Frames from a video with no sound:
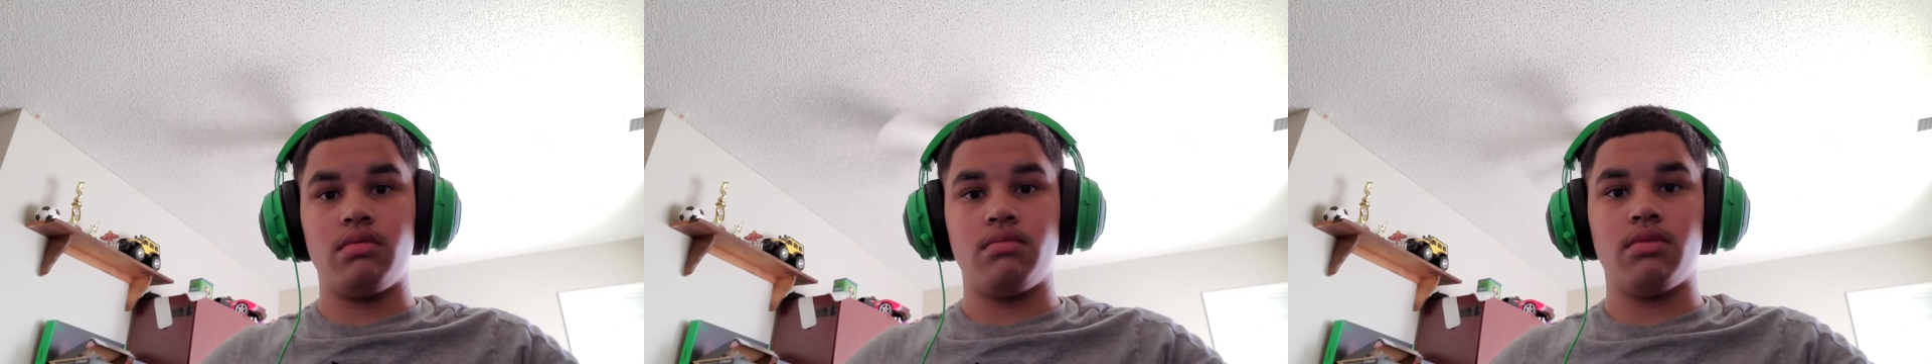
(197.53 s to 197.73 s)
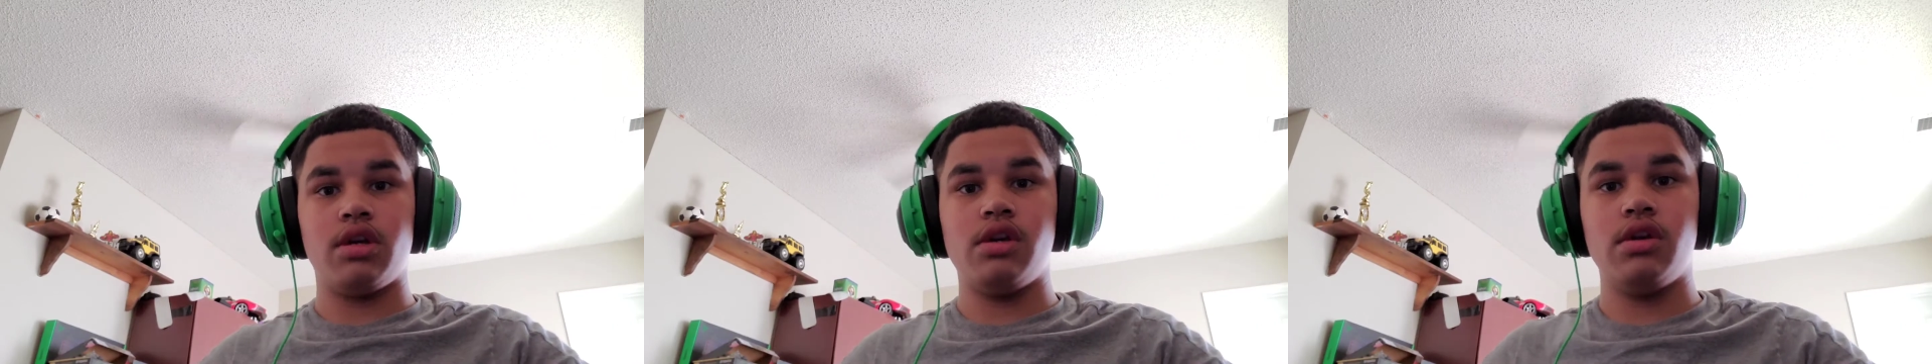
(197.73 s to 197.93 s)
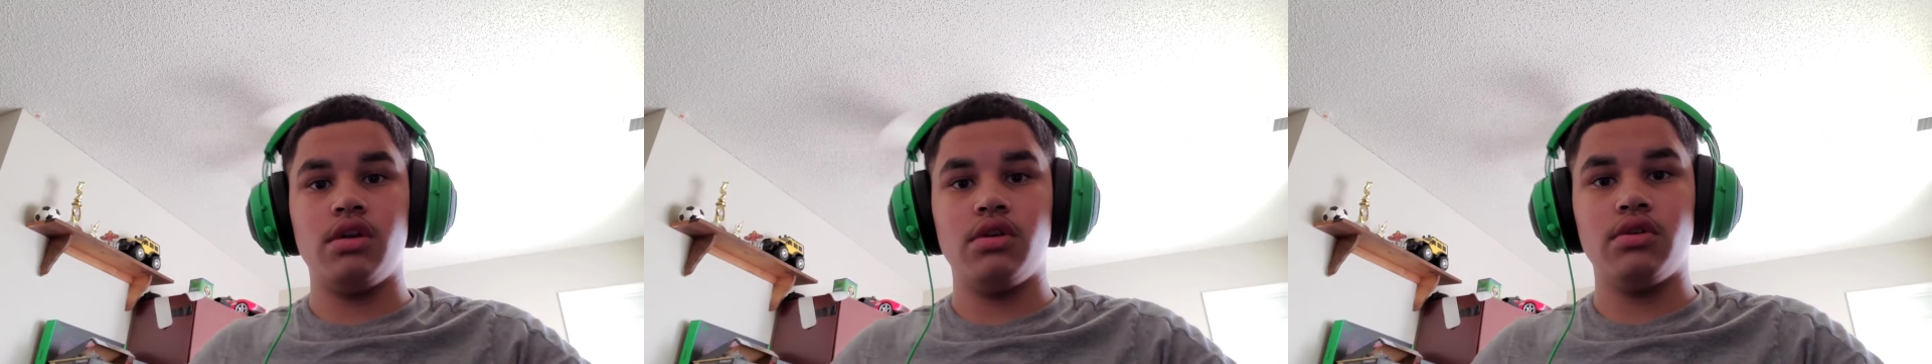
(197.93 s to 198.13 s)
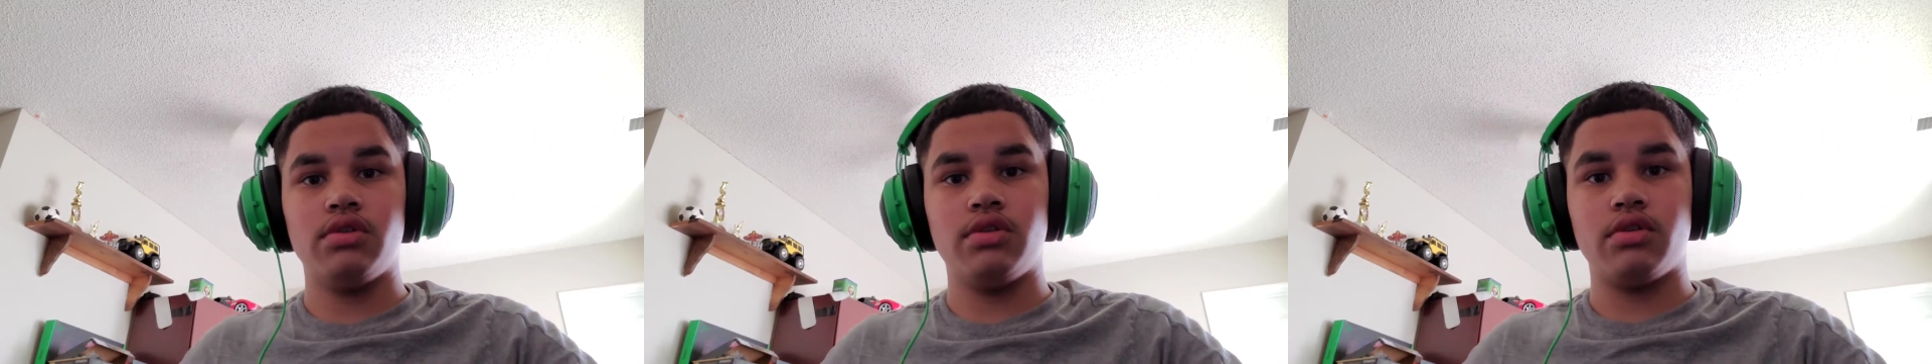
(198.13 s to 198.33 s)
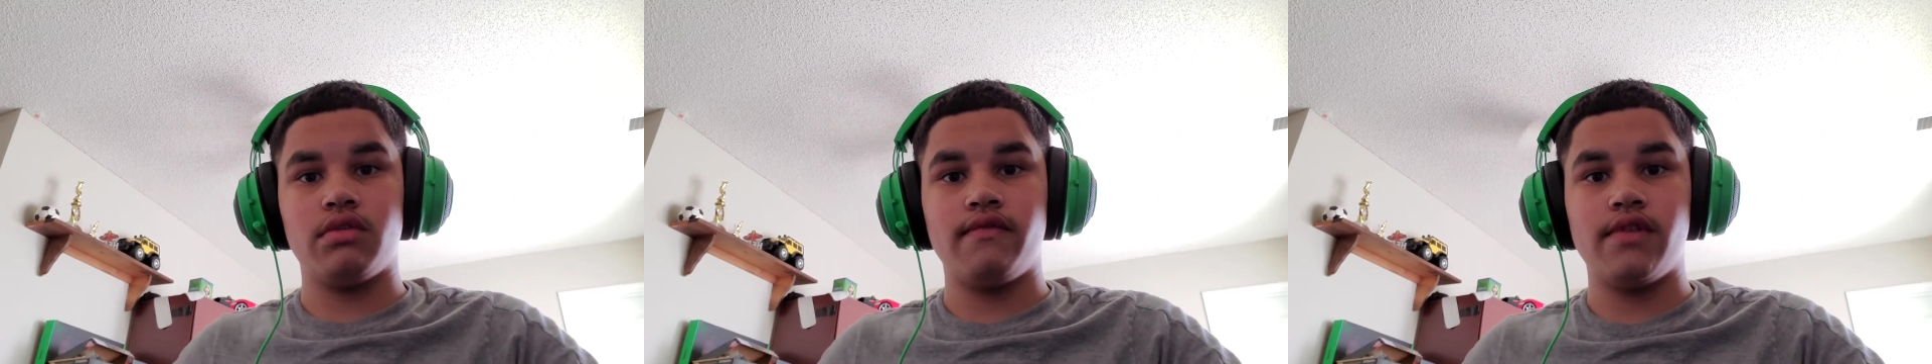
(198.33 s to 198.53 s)
My ears
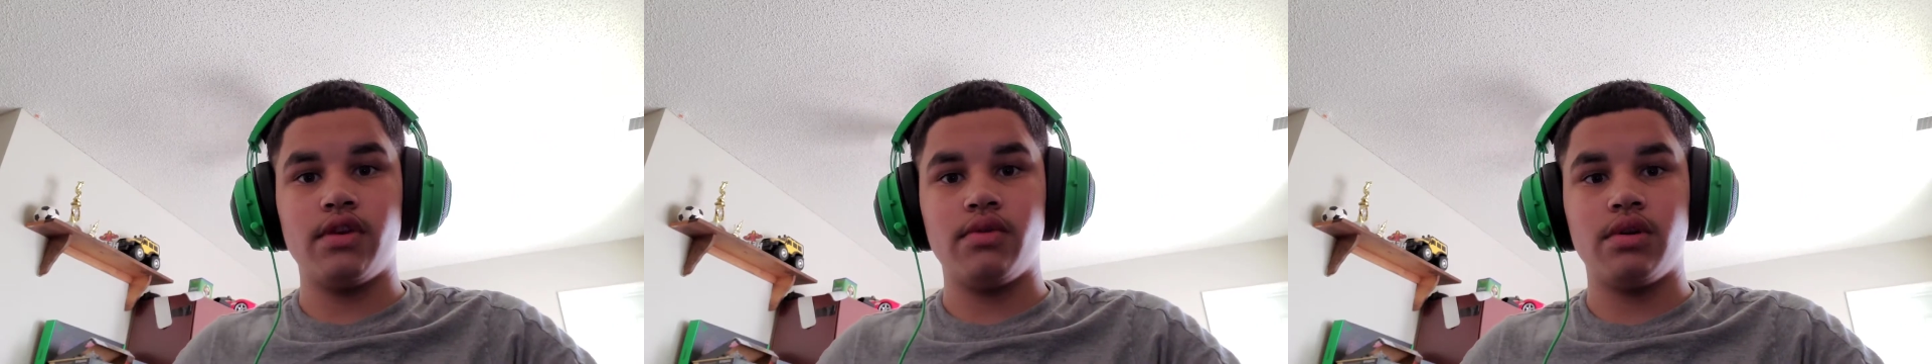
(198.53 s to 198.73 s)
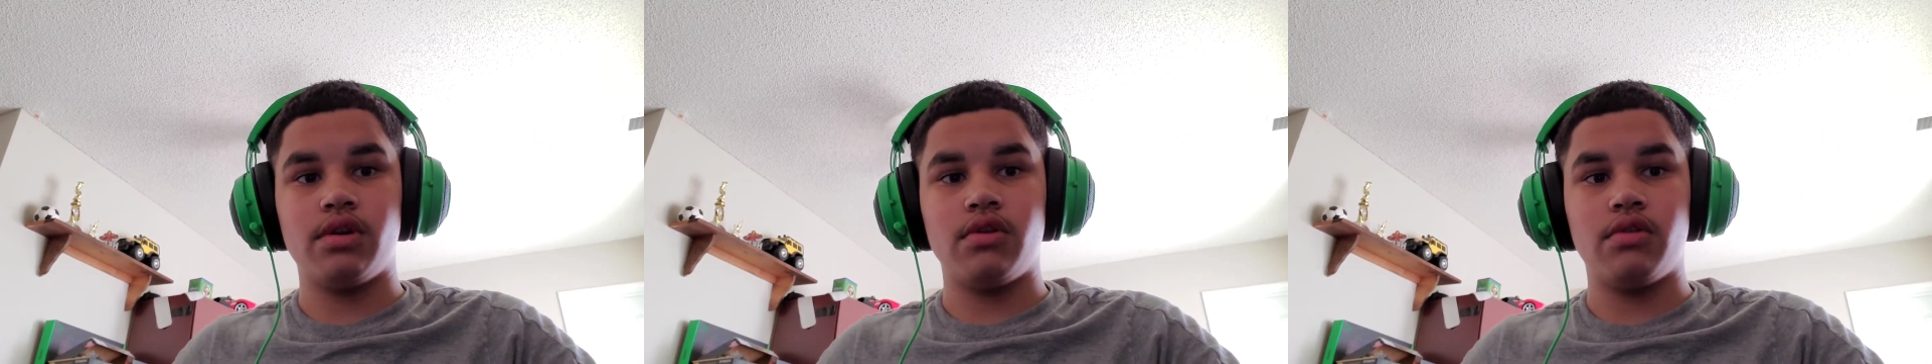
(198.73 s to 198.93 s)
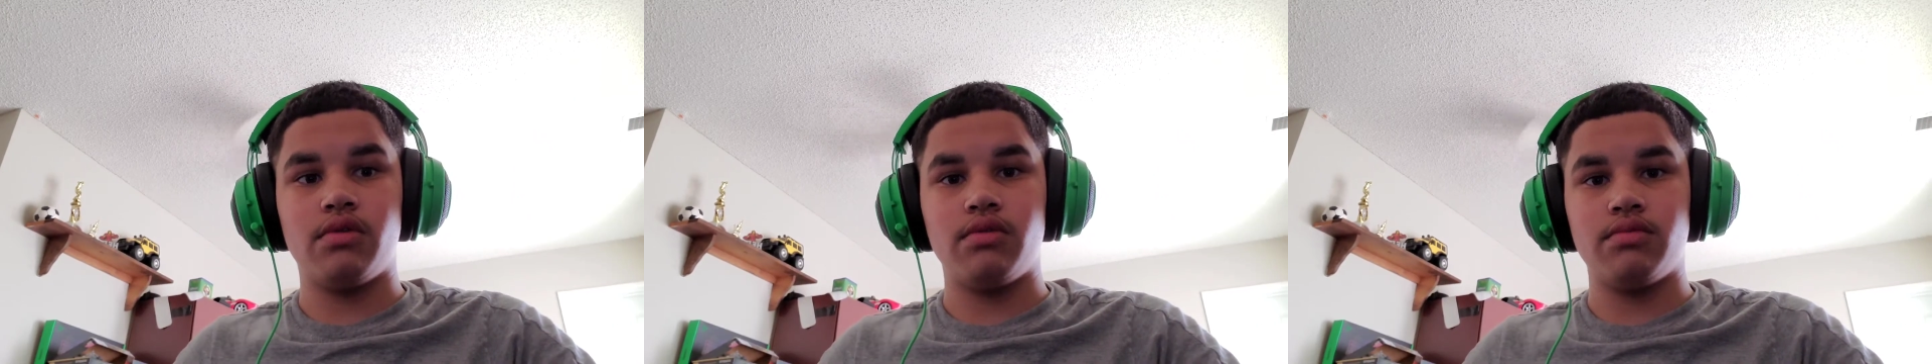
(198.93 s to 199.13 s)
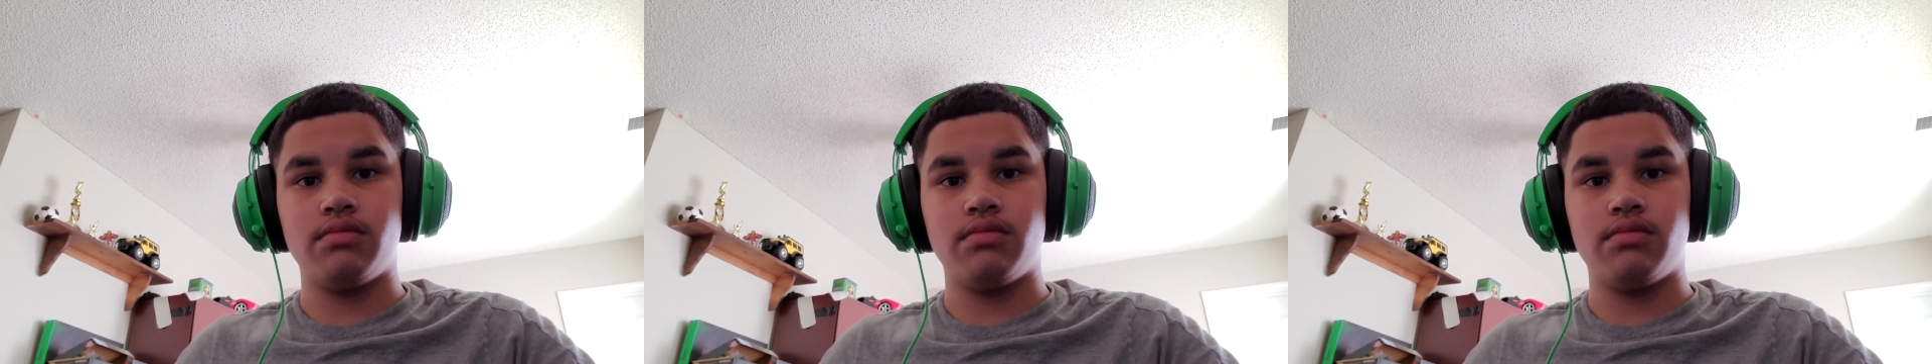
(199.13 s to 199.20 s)
are very cold.